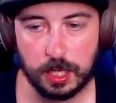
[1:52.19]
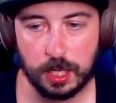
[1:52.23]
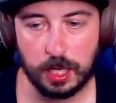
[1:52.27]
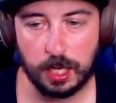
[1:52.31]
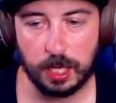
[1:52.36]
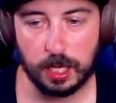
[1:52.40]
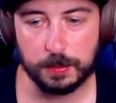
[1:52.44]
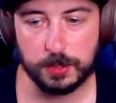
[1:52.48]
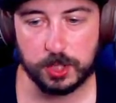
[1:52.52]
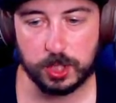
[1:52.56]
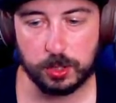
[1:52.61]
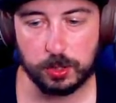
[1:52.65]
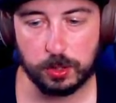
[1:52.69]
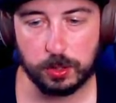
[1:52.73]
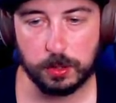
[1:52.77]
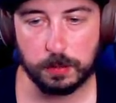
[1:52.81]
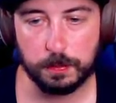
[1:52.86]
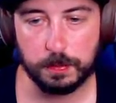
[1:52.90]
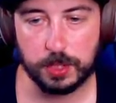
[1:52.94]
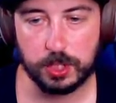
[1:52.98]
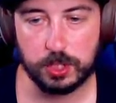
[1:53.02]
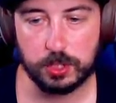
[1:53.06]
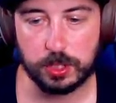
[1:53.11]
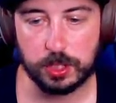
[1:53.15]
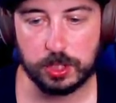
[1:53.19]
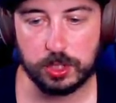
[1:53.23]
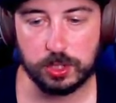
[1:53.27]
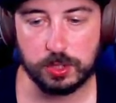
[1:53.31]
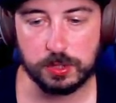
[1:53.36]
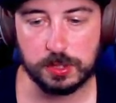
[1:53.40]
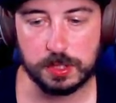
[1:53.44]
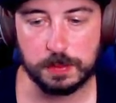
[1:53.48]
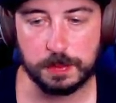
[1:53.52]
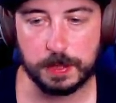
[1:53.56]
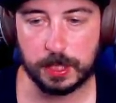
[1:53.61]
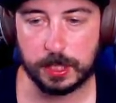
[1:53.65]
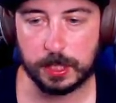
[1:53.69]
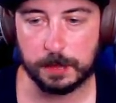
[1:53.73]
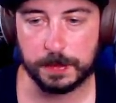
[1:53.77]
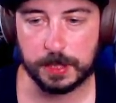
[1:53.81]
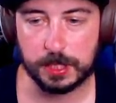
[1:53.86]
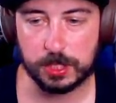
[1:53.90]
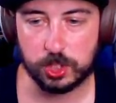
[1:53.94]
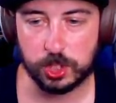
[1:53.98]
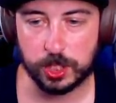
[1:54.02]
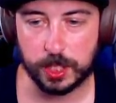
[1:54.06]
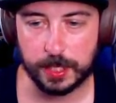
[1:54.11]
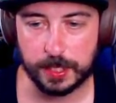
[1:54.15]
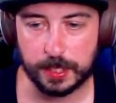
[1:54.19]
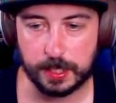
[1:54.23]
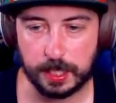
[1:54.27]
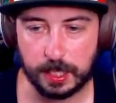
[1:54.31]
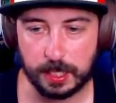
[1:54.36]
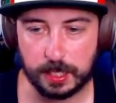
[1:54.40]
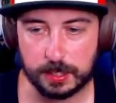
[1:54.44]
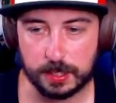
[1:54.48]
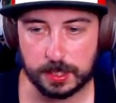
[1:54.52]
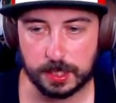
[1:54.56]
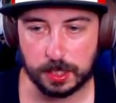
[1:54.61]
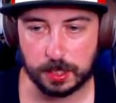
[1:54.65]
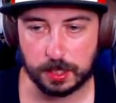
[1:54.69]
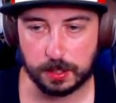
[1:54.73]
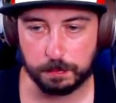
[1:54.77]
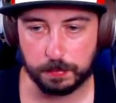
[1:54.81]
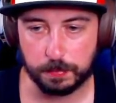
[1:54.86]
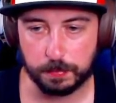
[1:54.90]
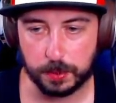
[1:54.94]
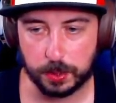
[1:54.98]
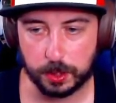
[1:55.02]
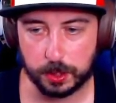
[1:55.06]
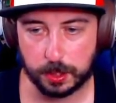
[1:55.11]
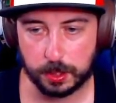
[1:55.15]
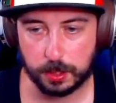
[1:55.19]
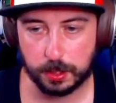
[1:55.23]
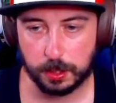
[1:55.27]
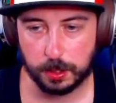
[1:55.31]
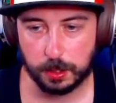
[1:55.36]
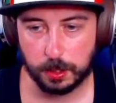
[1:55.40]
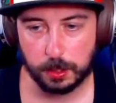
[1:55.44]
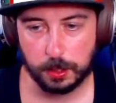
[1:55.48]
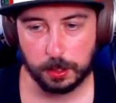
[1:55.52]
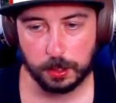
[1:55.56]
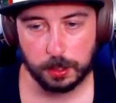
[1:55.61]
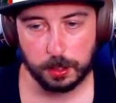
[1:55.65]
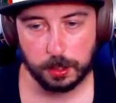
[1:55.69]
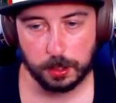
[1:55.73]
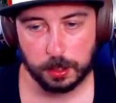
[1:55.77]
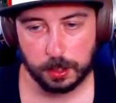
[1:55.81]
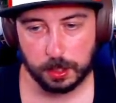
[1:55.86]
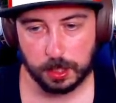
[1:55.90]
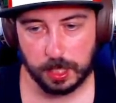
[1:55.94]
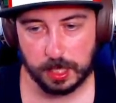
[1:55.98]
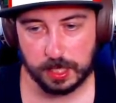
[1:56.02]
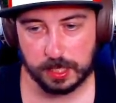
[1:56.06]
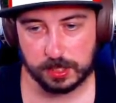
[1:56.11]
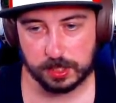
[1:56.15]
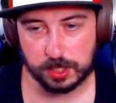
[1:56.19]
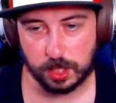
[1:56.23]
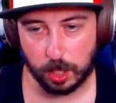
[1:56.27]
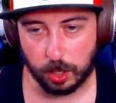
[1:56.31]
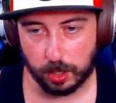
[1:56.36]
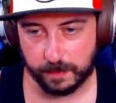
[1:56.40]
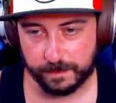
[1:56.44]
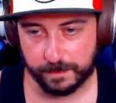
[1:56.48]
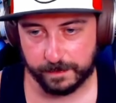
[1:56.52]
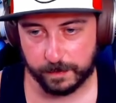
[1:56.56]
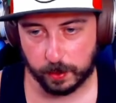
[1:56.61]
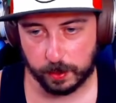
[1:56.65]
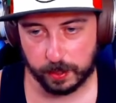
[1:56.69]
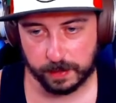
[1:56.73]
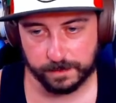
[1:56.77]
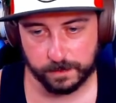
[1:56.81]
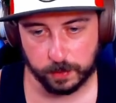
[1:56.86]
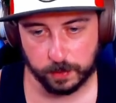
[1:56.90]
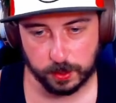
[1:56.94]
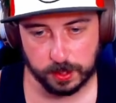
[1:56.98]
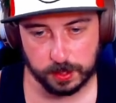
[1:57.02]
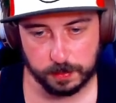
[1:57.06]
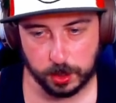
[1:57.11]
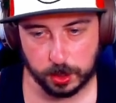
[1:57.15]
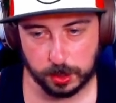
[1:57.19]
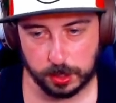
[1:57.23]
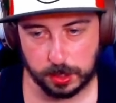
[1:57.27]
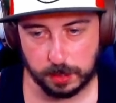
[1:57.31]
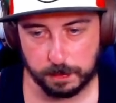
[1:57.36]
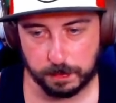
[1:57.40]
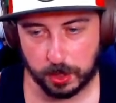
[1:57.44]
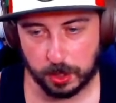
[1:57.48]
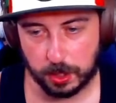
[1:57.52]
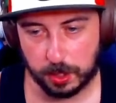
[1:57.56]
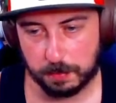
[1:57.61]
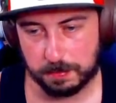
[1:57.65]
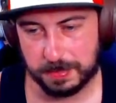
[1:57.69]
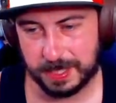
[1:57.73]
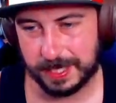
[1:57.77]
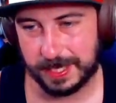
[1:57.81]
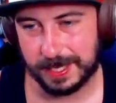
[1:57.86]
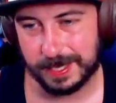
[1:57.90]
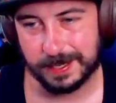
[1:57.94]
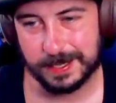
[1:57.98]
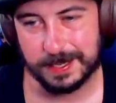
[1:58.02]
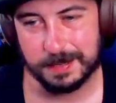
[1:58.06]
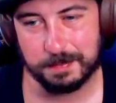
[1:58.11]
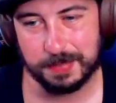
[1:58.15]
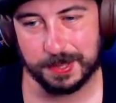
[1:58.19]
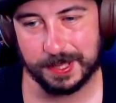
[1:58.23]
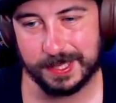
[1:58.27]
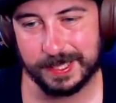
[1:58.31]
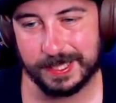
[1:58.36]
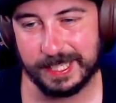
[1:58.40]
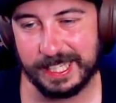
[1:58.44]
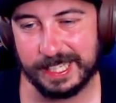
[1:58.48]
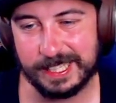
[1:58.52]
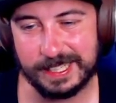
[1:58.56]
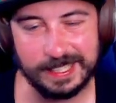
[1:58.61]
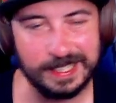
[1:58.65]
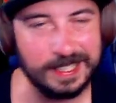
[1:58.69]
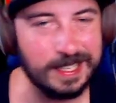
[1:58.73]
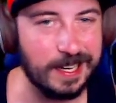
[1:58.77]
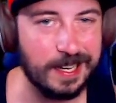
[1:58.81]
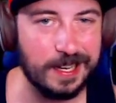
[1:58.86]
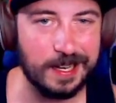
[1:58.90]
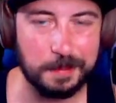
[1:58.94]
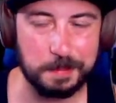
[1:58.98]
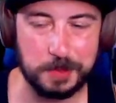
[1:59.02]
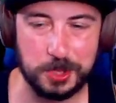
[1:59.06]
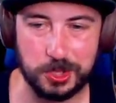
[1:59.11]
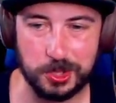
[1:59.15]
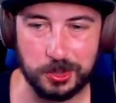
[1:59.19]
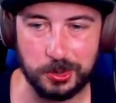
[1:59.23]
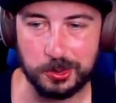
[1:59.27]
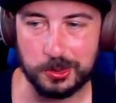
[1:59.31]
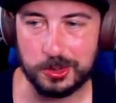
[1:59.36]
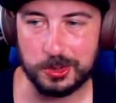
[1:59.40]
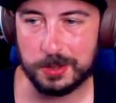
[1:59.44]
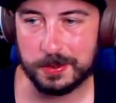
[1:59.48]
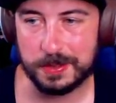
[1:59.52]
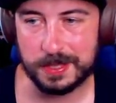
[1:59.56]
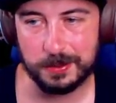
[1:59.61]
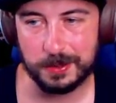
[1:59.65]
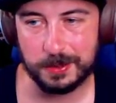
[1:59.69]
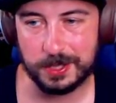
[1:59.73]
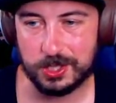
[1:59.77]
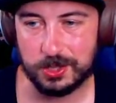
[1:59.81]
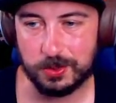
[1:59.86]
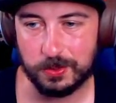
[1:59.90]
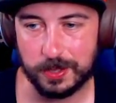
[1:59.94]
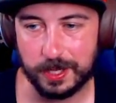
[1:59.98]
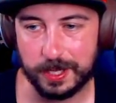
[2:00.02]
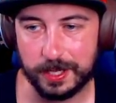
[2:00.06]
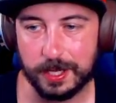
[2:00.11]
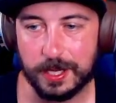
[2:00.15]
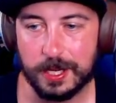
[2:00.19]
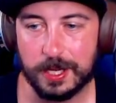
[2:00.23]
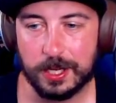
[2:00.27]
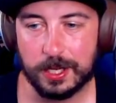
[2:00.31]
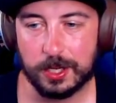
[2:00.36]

Optional, but you can choose to pick up this gigantic book as offering for the Monkey Paw. But again, completely optional. Do with it what you want.